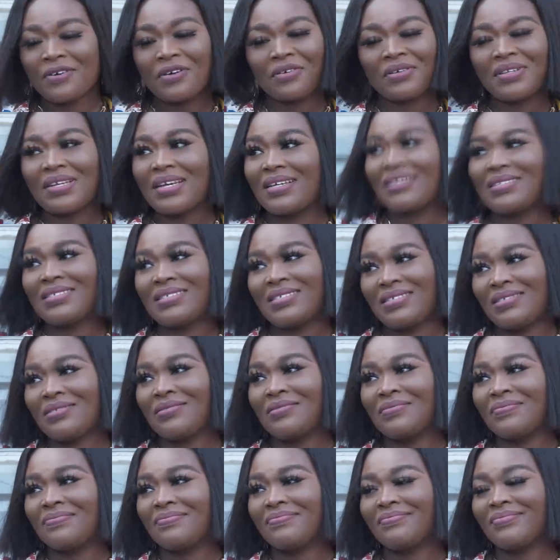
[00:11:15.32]
very nice.
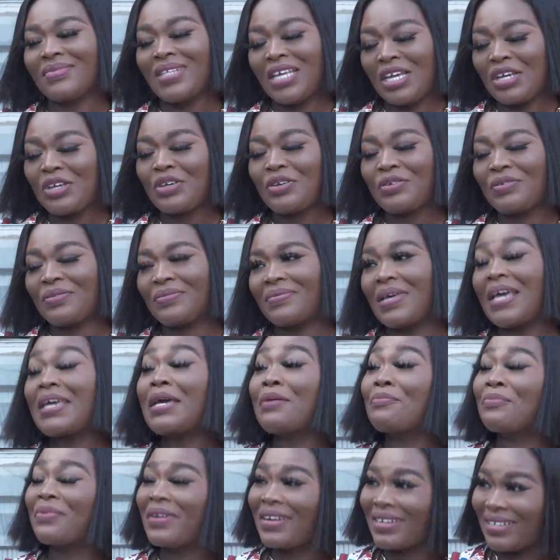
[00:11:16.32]
Thank you. I
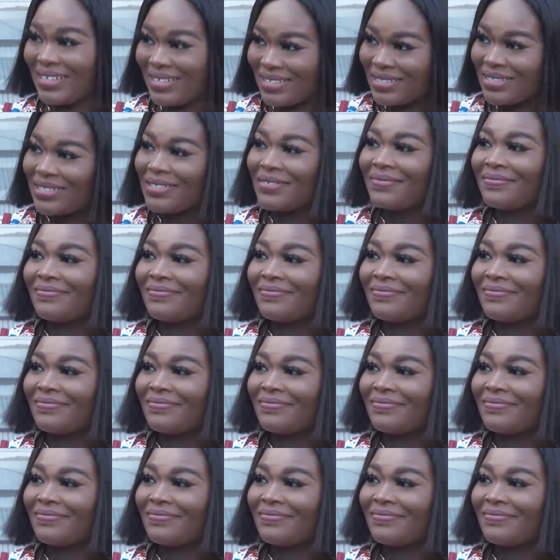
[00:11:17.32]
am pregnant.